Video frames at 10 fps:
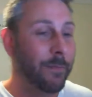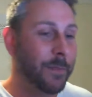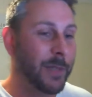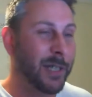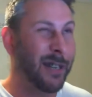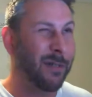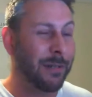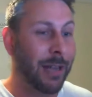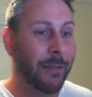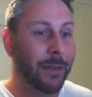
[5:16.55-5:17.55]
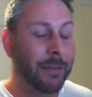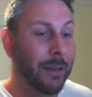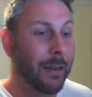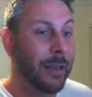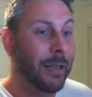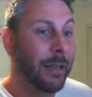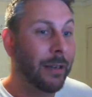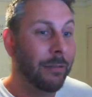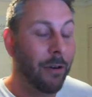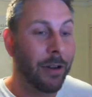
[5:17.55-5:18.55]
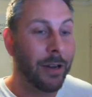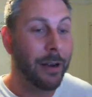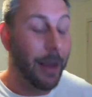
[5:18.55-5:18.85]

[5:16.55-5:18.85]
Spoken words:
6, or 7. Right?